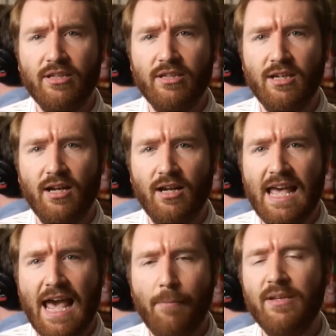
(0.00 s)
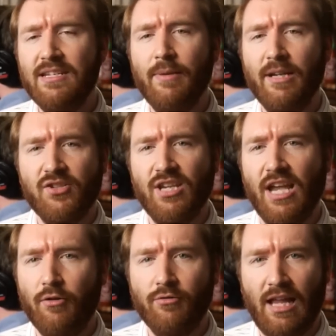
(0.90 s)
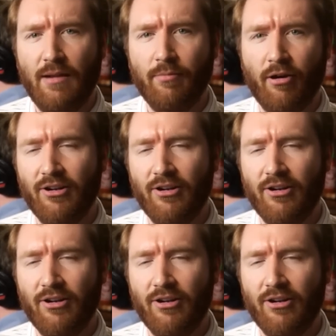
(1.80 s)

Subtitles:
the Epidemic Sound Library.